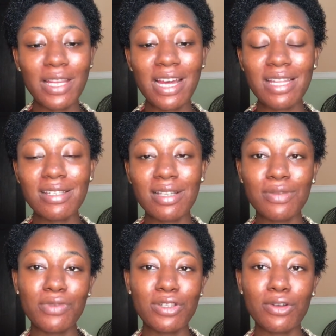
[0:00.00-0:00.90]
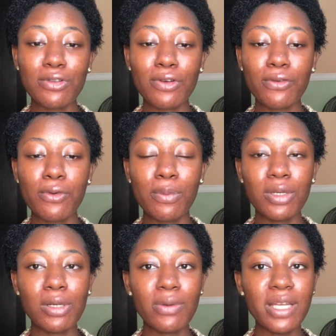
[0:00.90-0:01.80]
whether it's as a result of
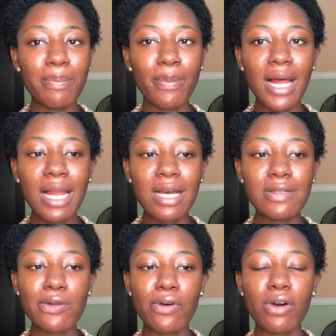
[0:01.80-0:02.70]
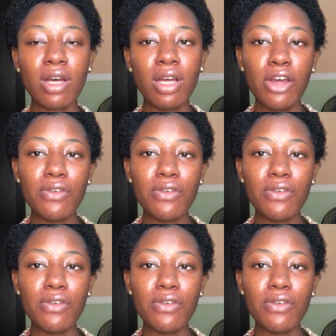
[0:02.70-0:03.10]
hormonal imbalance or